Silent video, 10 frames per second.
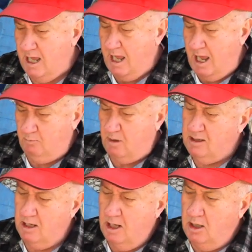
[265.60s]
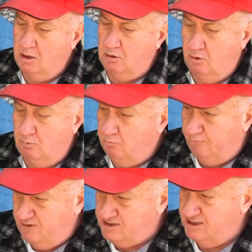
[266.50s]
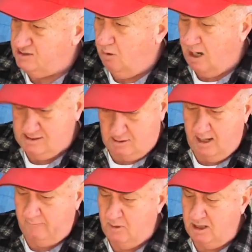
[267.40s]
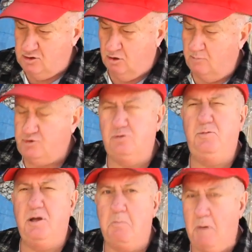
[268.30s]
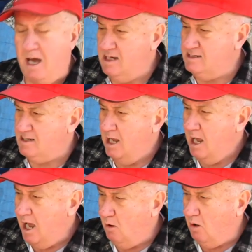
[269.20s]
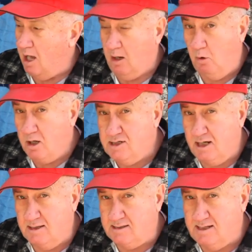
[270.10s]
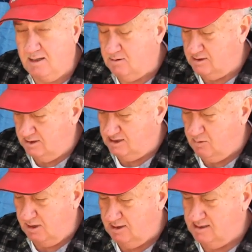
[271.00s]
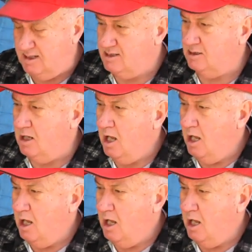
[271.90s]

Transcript: and when you fish this way, as I have many times, you'll be amazed at, and I won't tell you the secret to this one in this session,